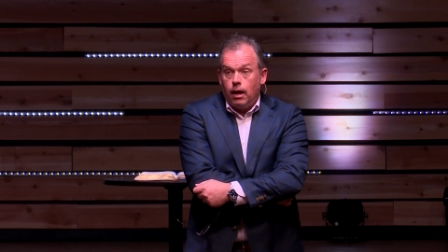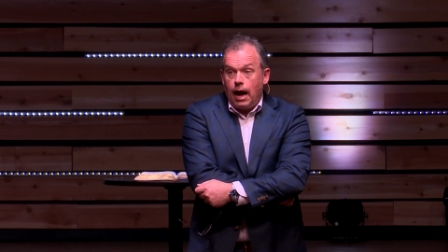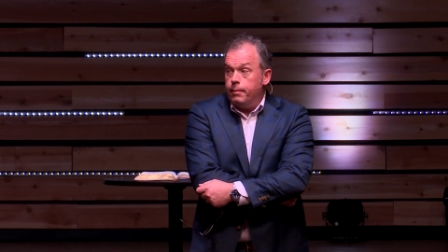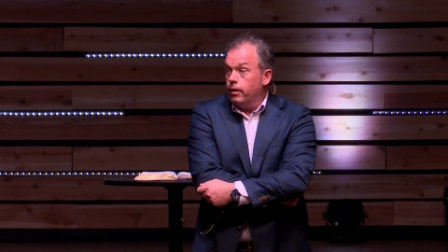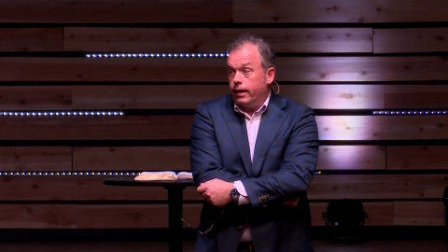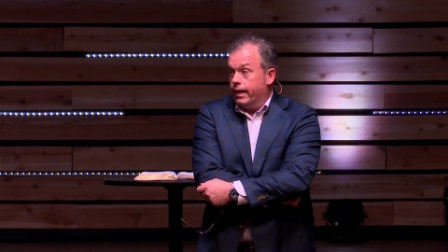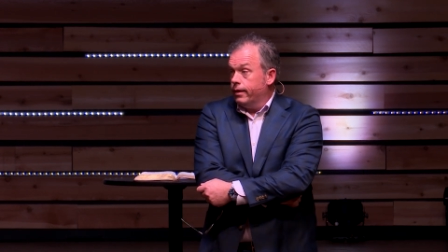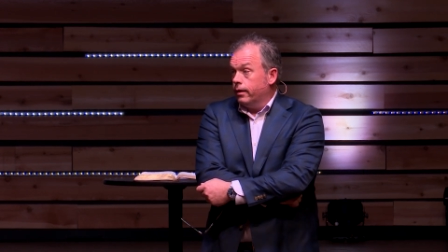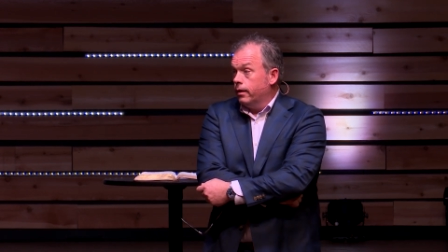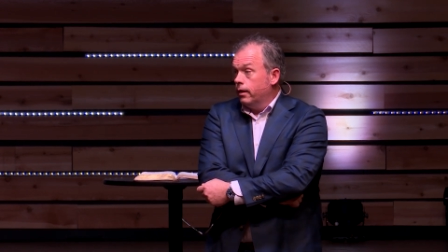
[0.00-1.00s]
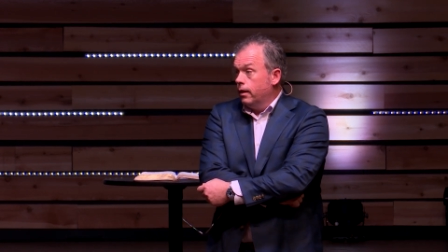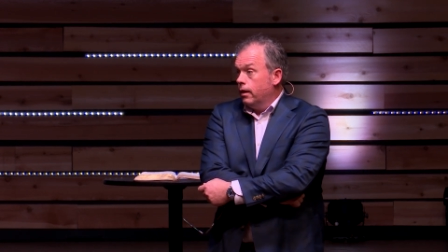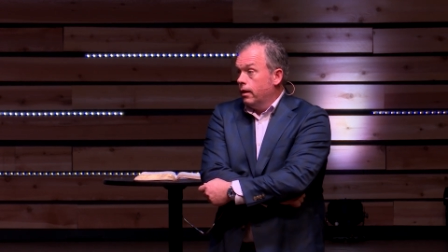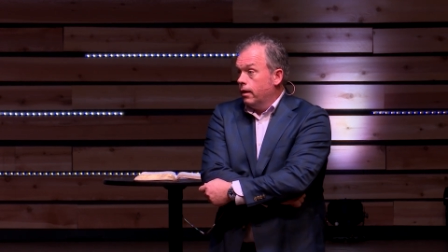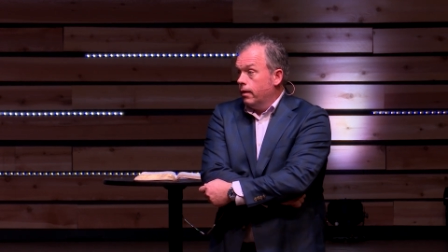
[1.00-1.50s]
I'm not kidding.
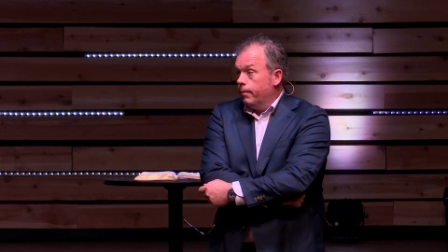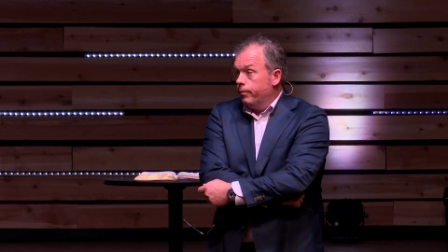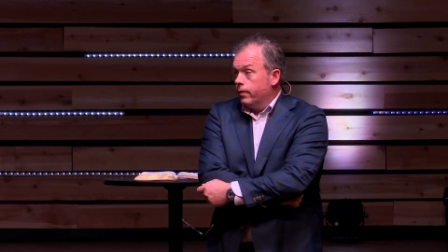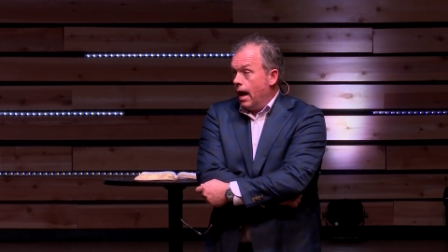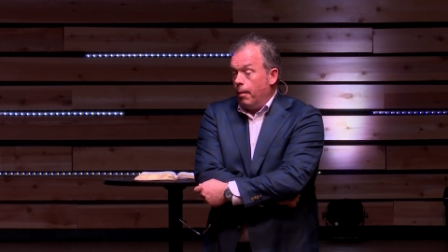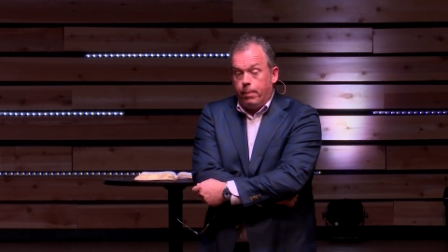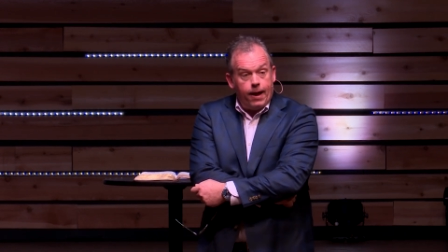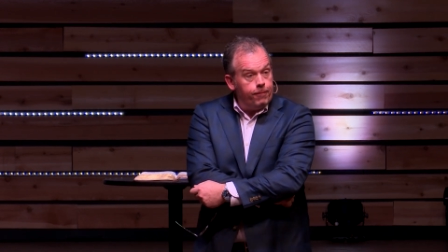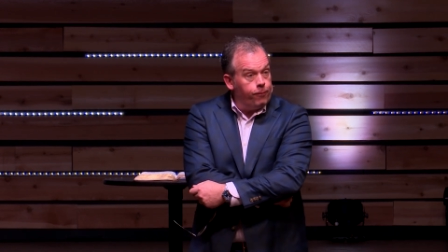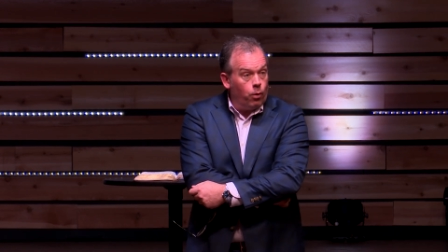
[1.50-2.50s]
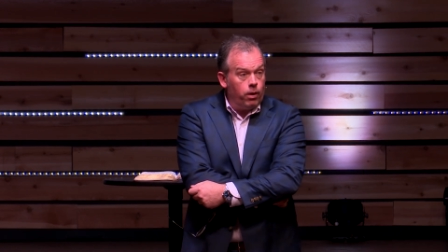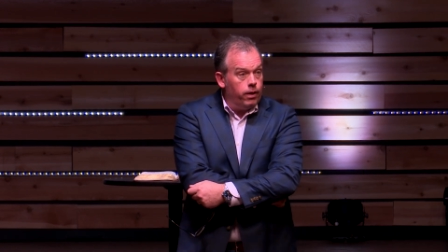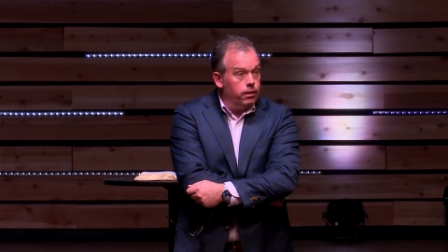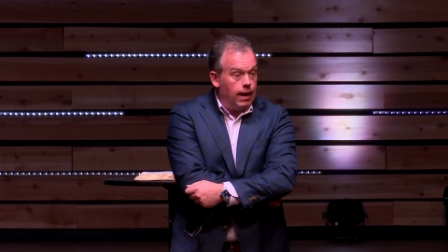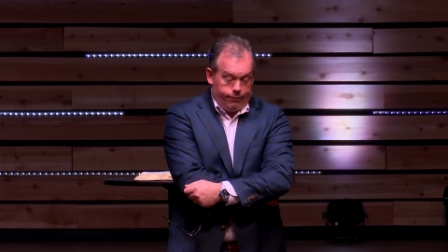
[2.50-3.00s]
I'll pay for
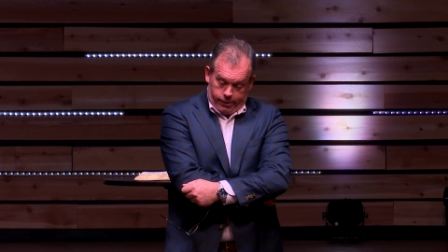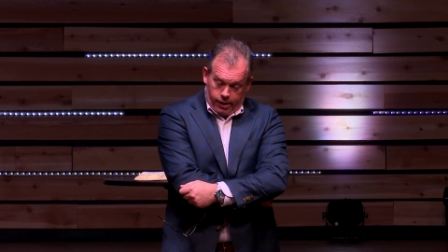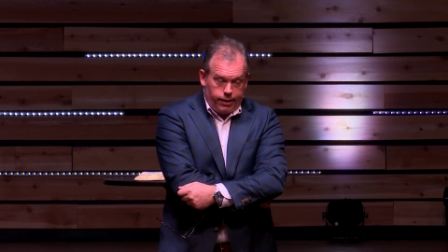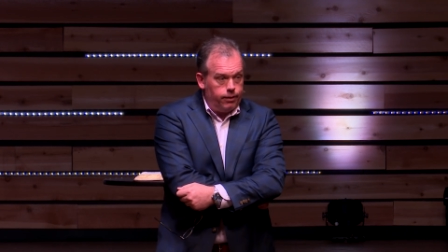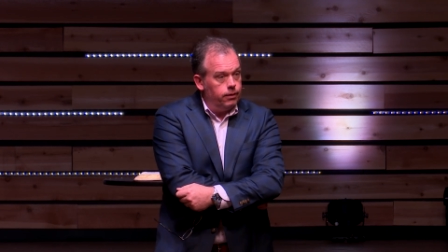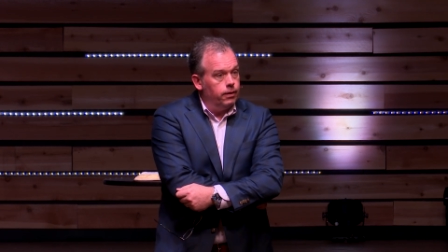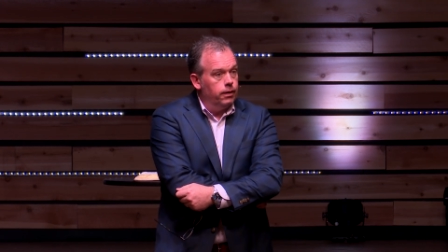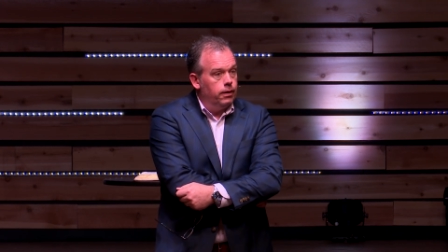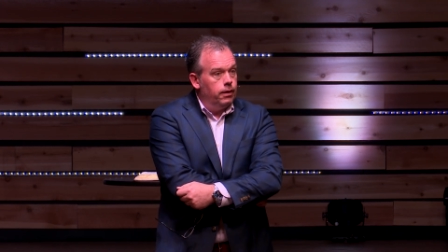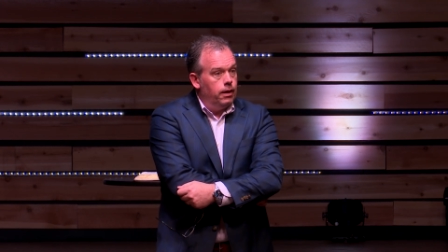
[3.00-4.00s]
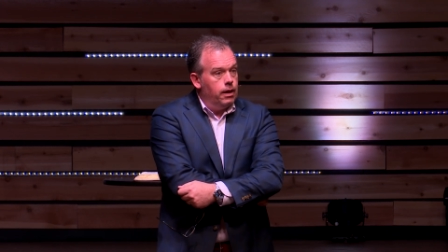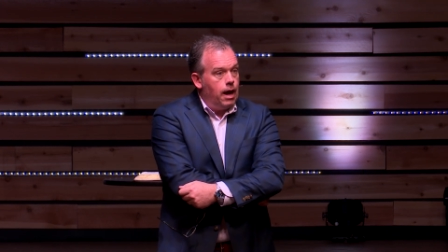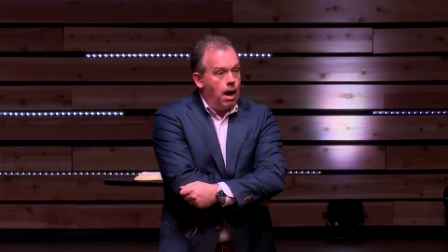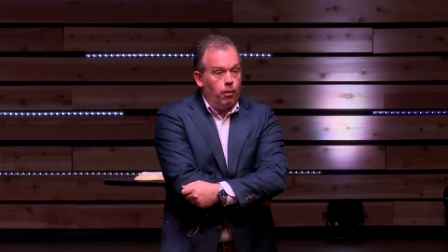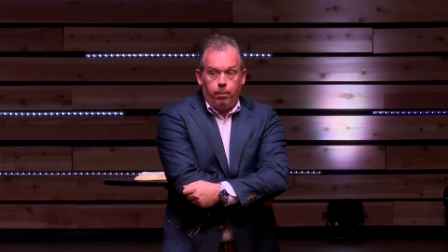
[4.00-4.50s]
it. I've done it.
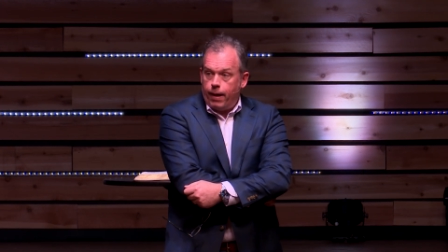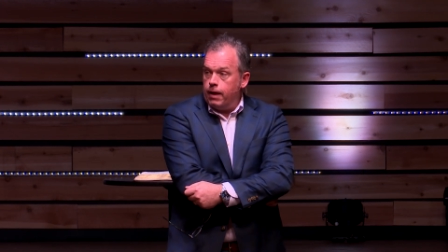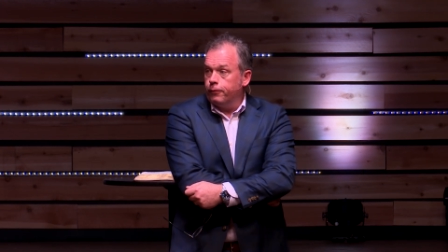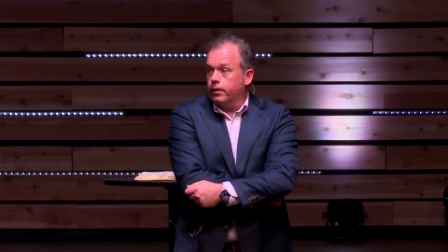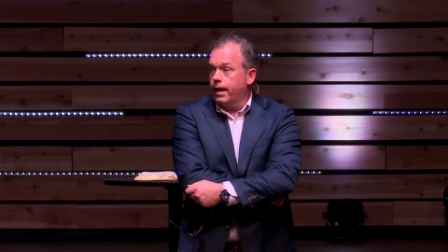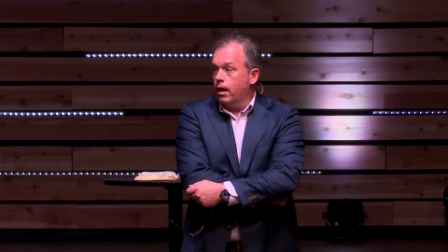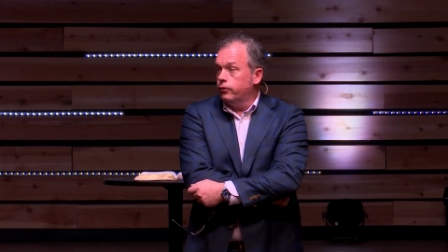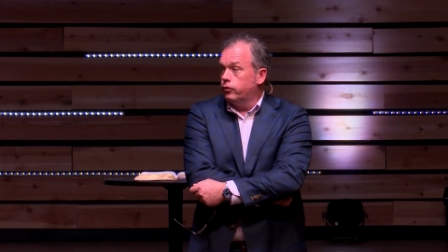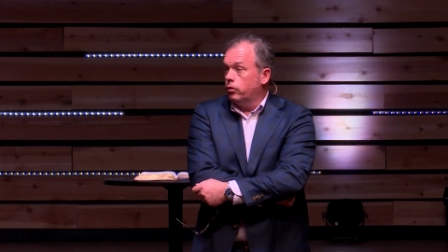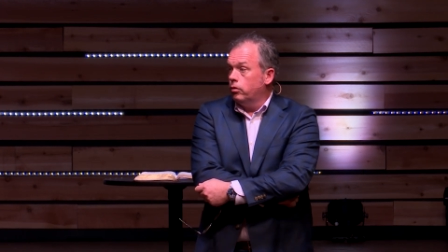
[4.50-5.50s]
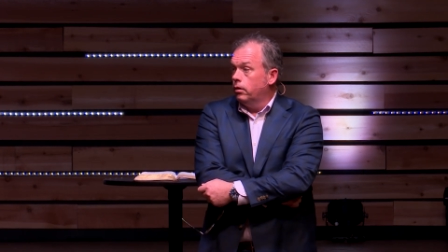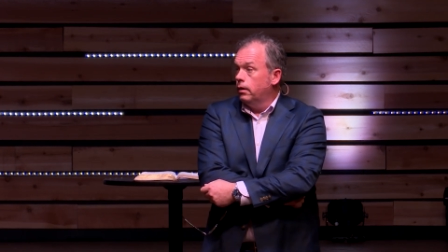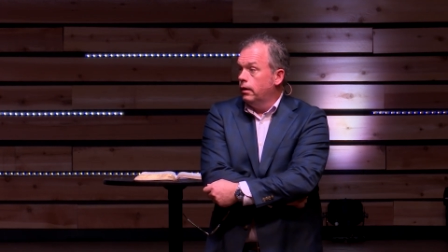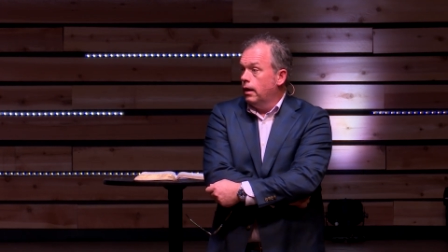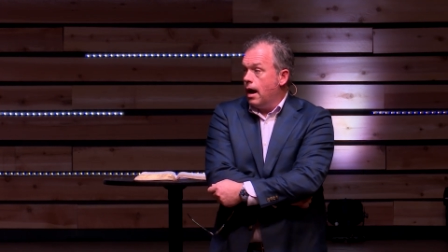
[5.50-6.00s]
I will pay for counsel.
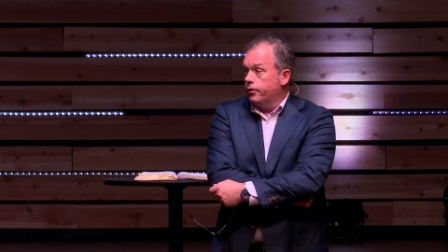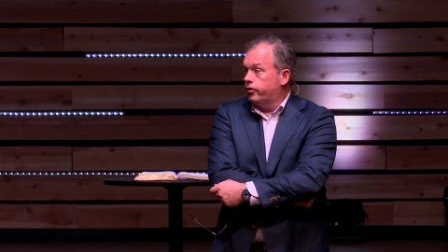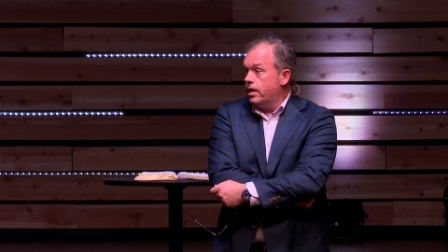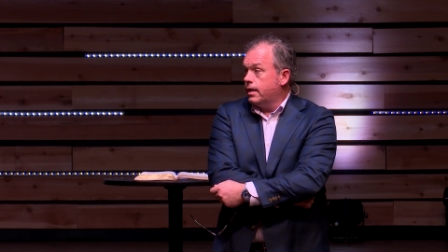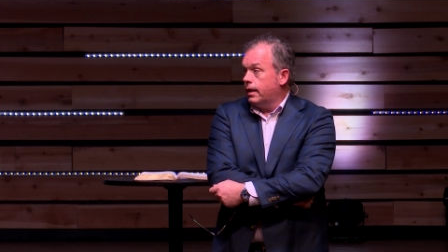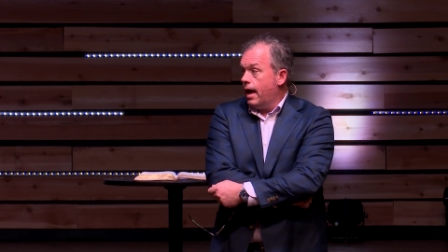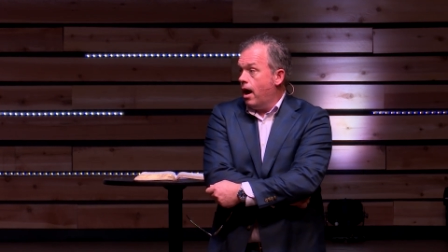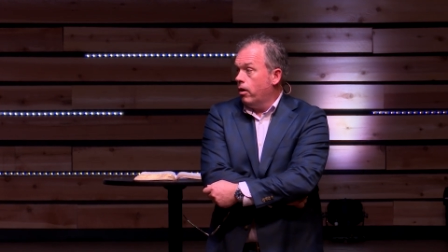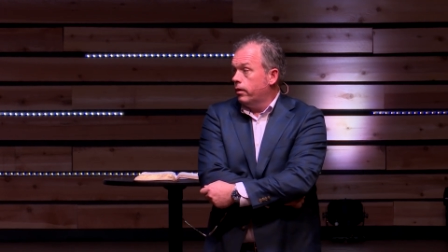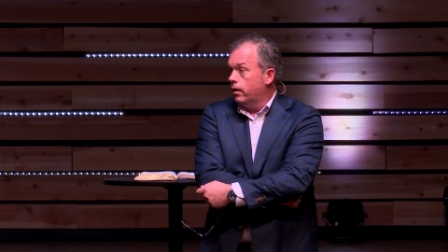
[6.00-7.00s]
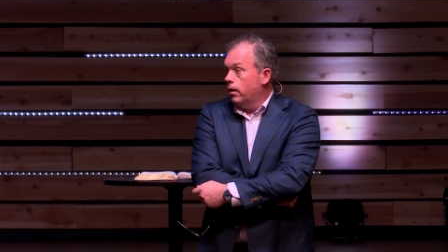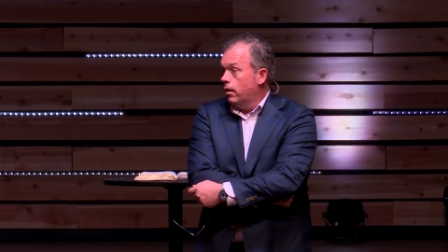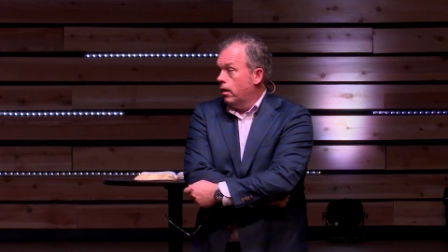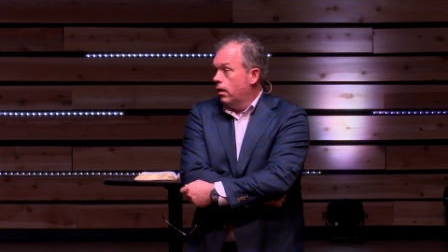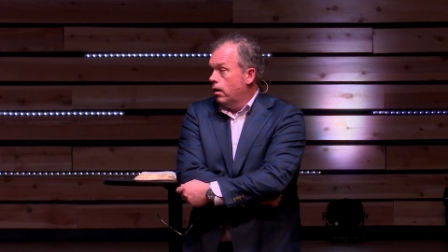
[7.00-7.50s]
I'll seek it out.
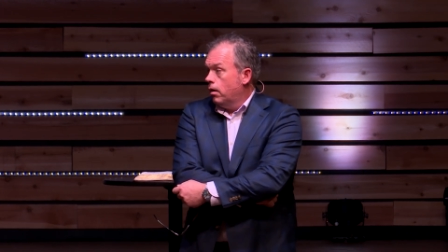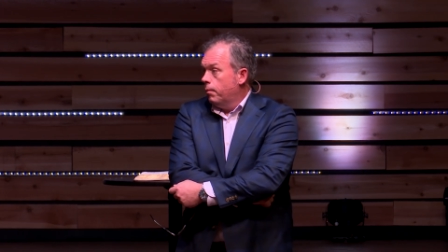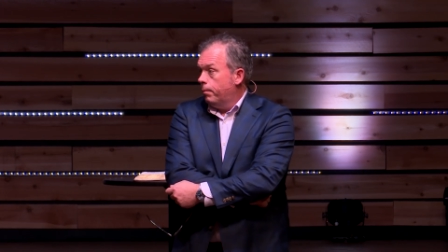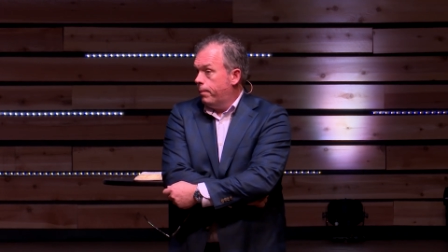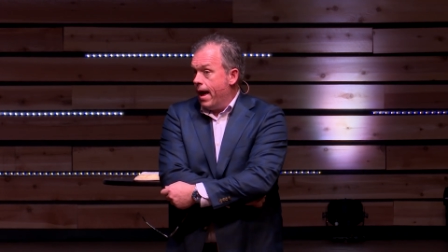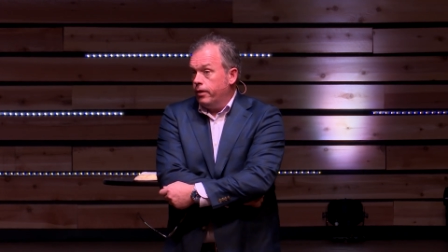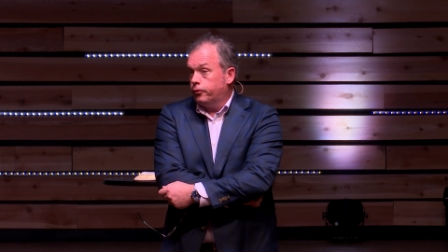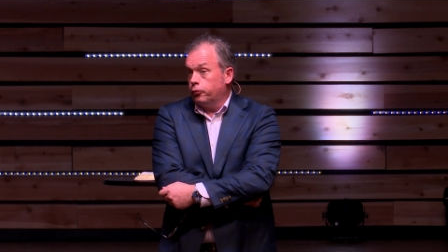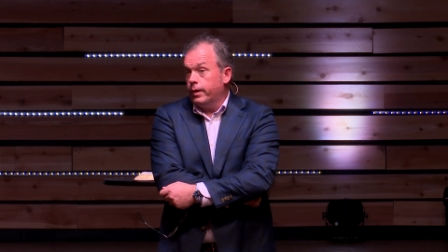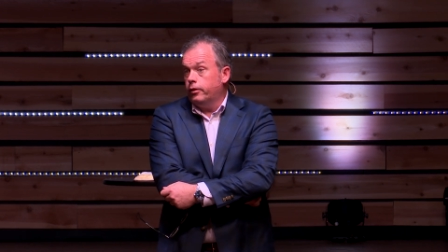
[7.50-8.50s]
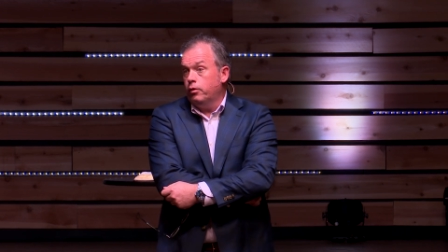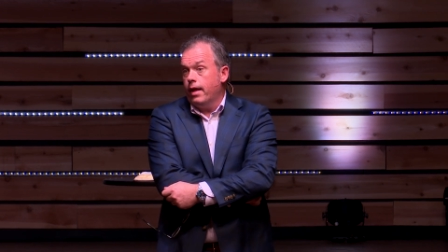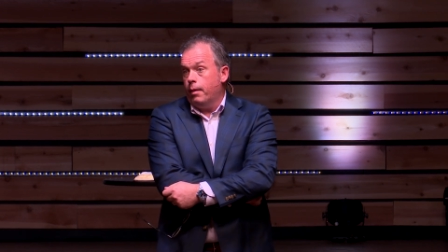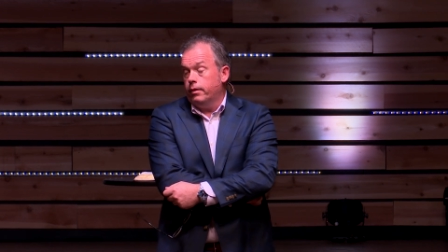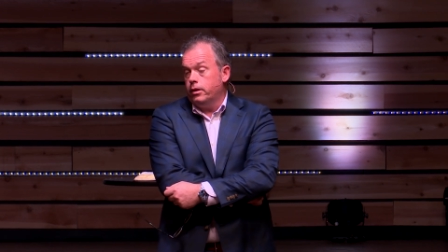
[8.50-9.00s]
Pastors, we do
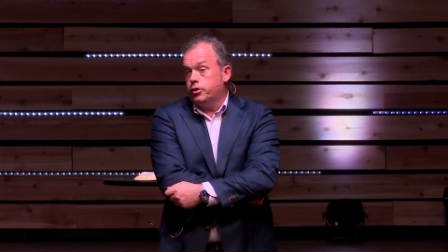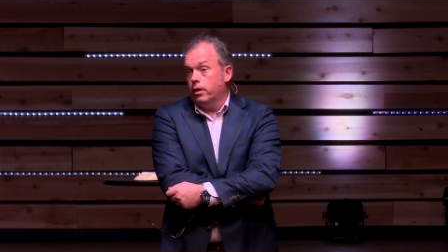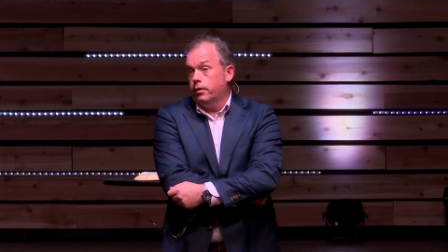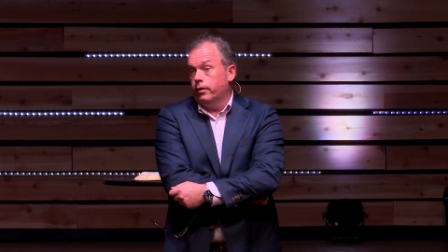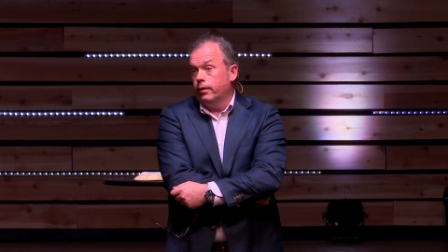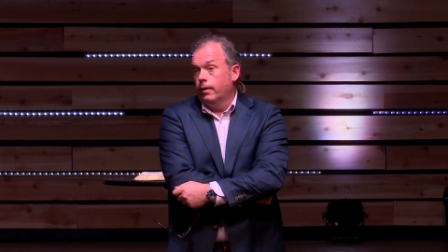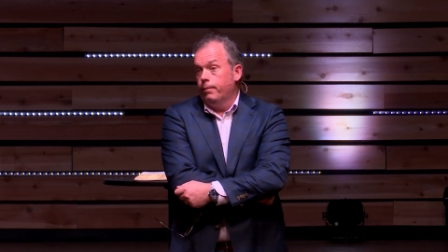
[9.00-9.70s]
that with each other.